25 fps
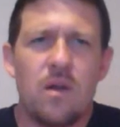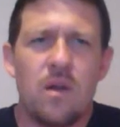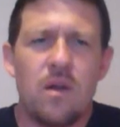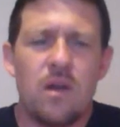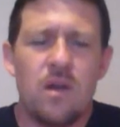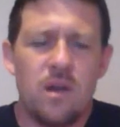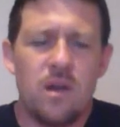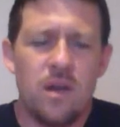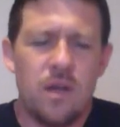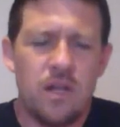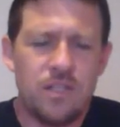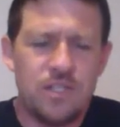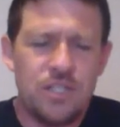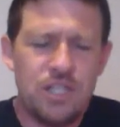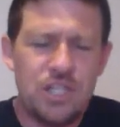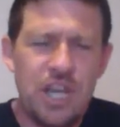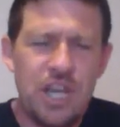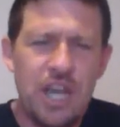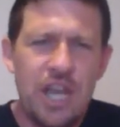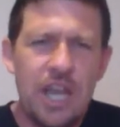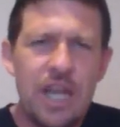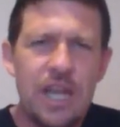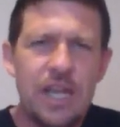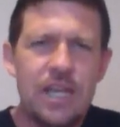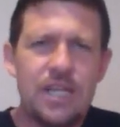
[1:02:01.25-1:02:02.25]
a
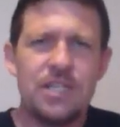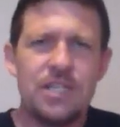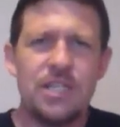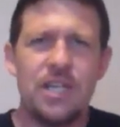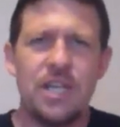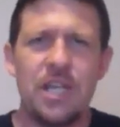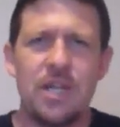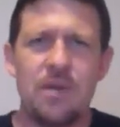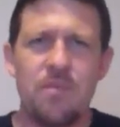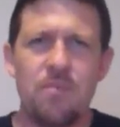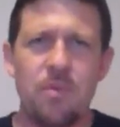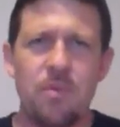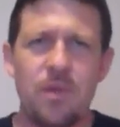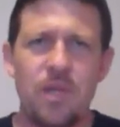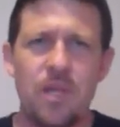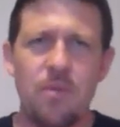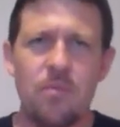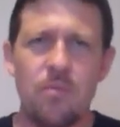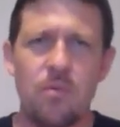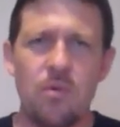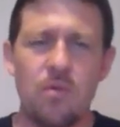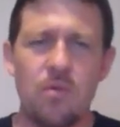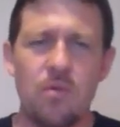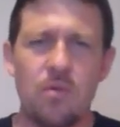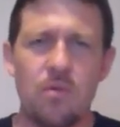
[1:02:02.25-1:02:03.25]
change in
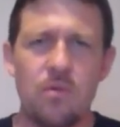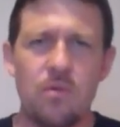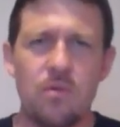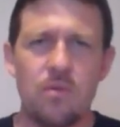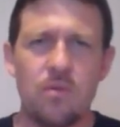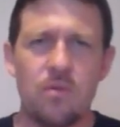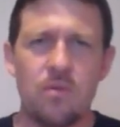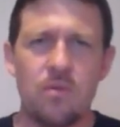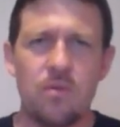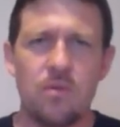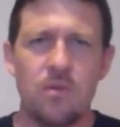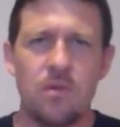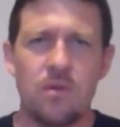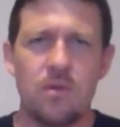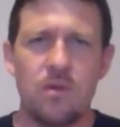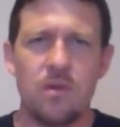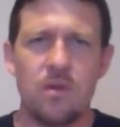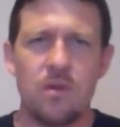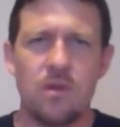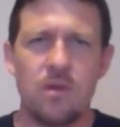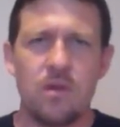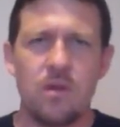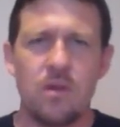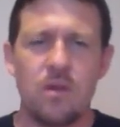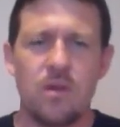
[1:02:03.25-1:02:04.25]
people.
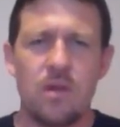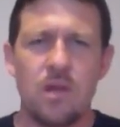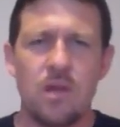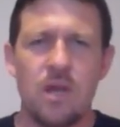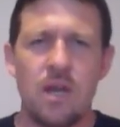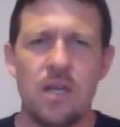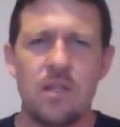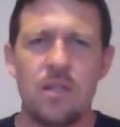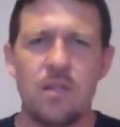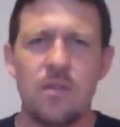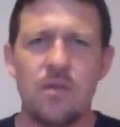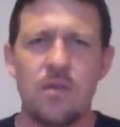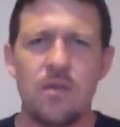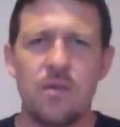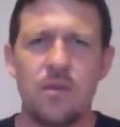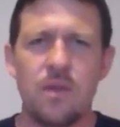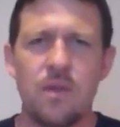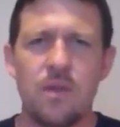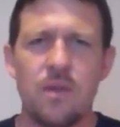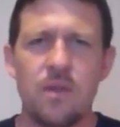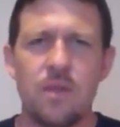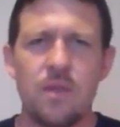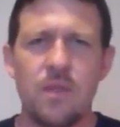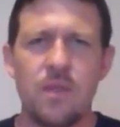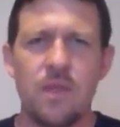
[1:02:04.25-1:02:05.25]

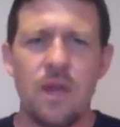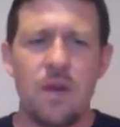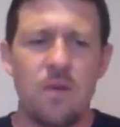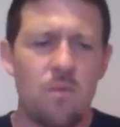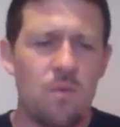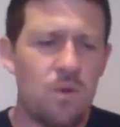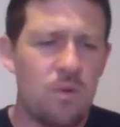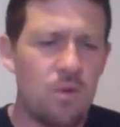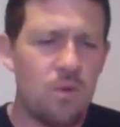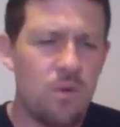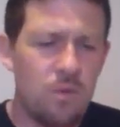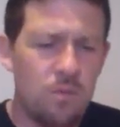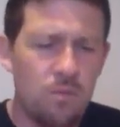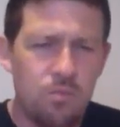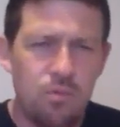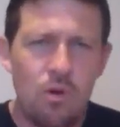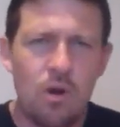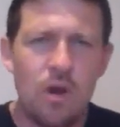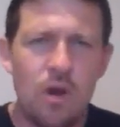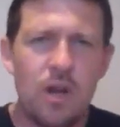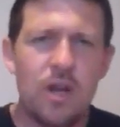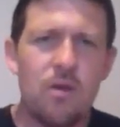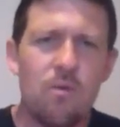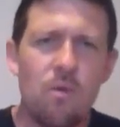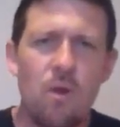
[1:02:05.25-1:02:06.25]
Hallelujah. That will
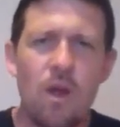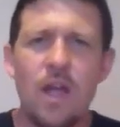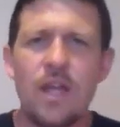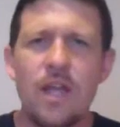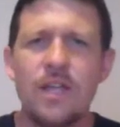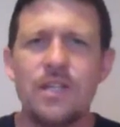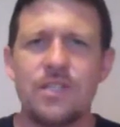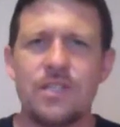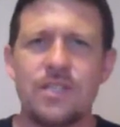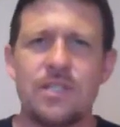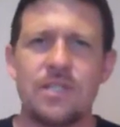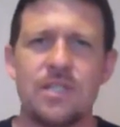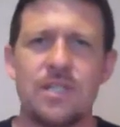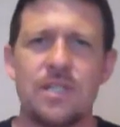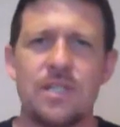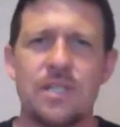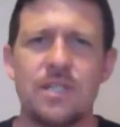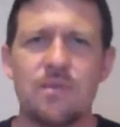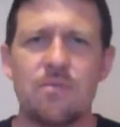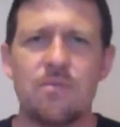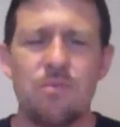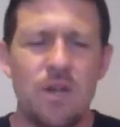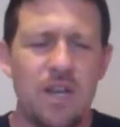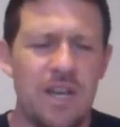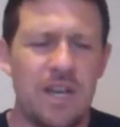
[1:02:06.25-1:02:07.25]
bring
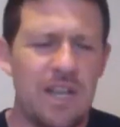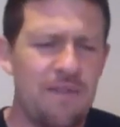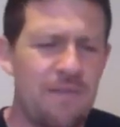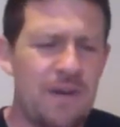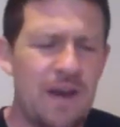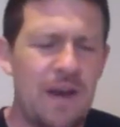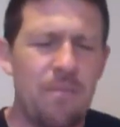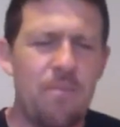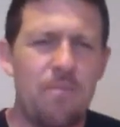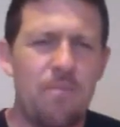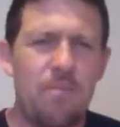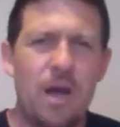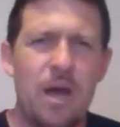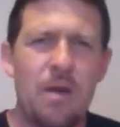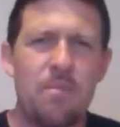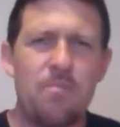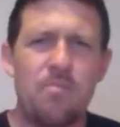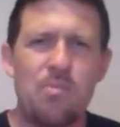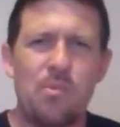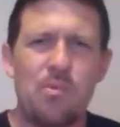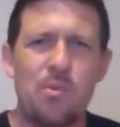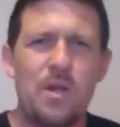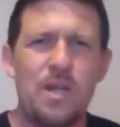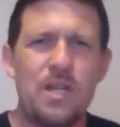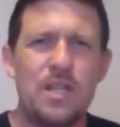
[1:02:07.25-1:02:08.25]
righteousness. But if I, I
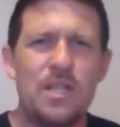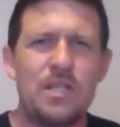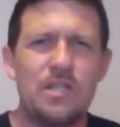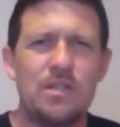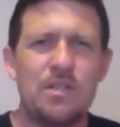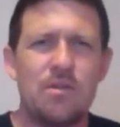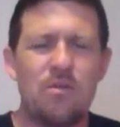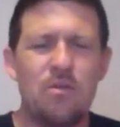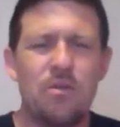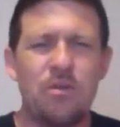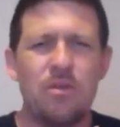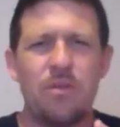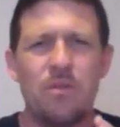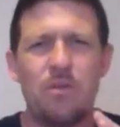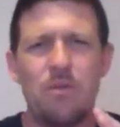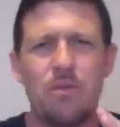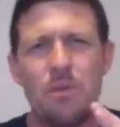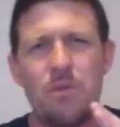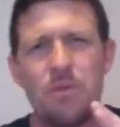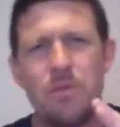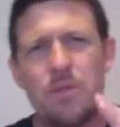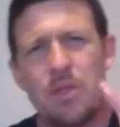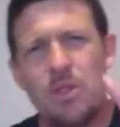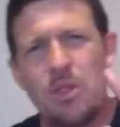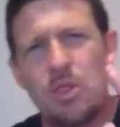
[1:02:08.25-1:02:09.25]
preach on
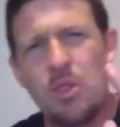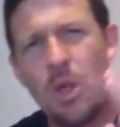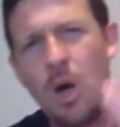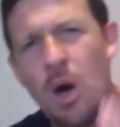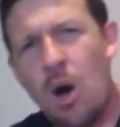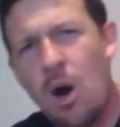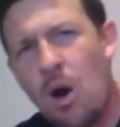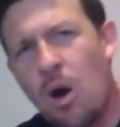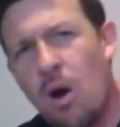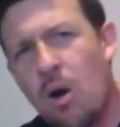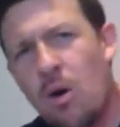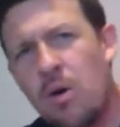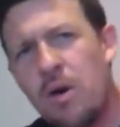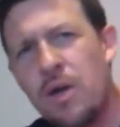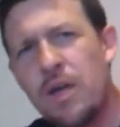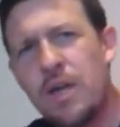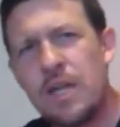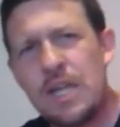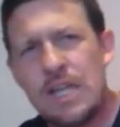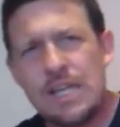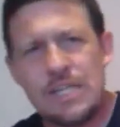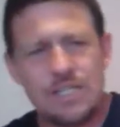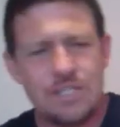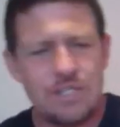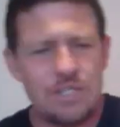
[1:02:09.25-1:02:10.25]
the law,
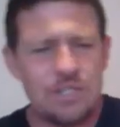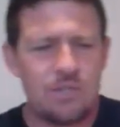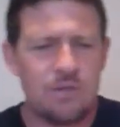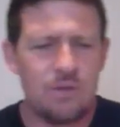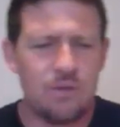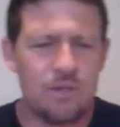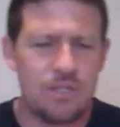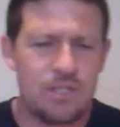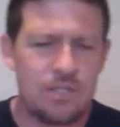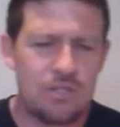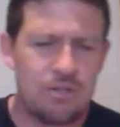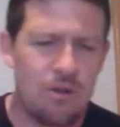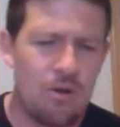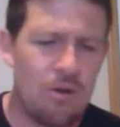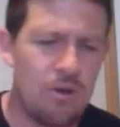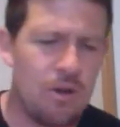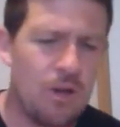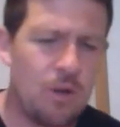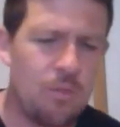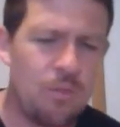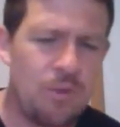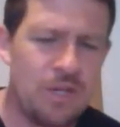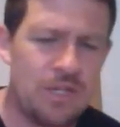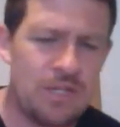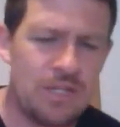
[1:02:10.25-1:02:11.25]
it's just going to stir it
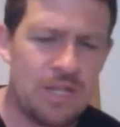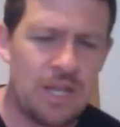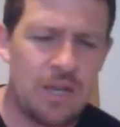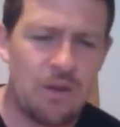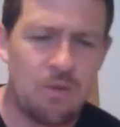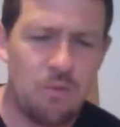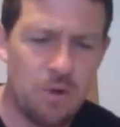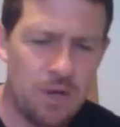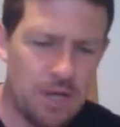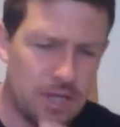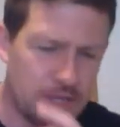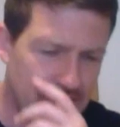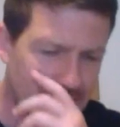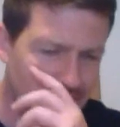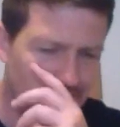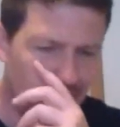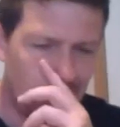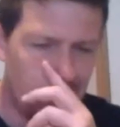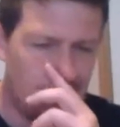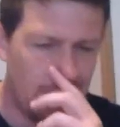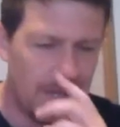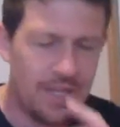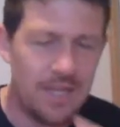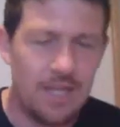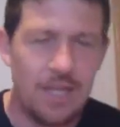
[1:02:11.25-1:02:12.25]
up. It's like when I tell
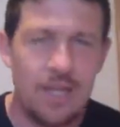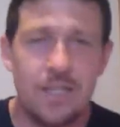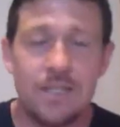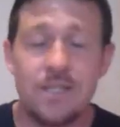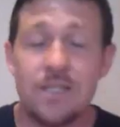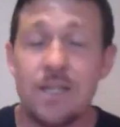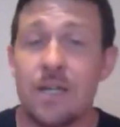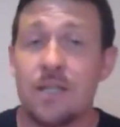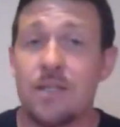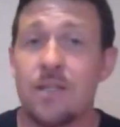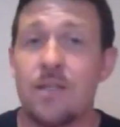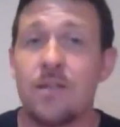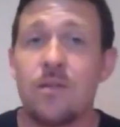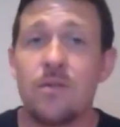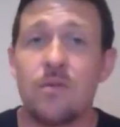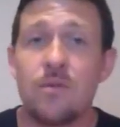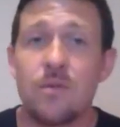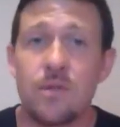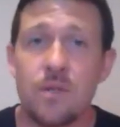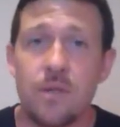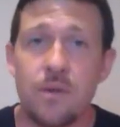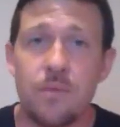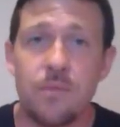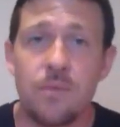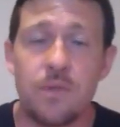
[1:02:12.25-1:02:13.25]
my kids not to do
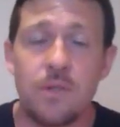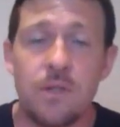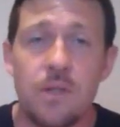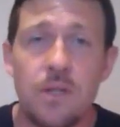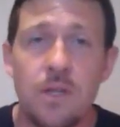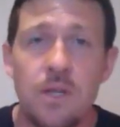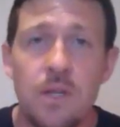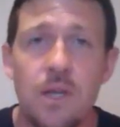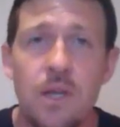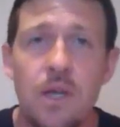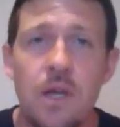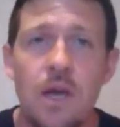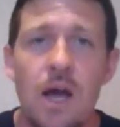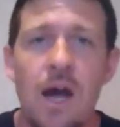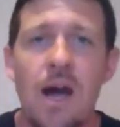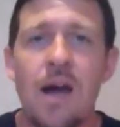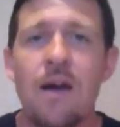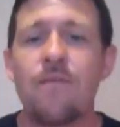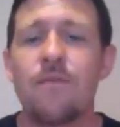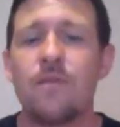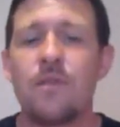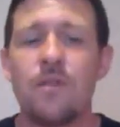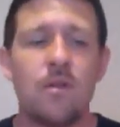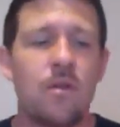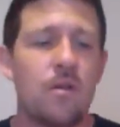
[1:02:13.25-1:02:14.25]
something.
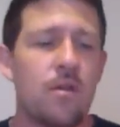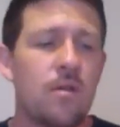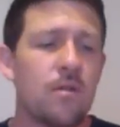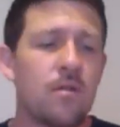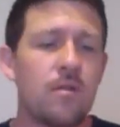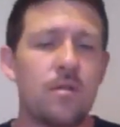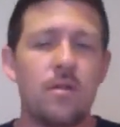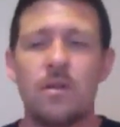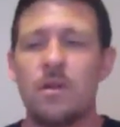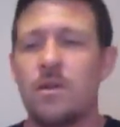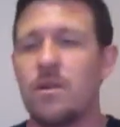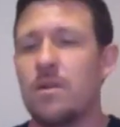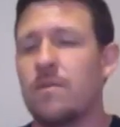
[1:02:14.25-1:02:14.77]
I've learned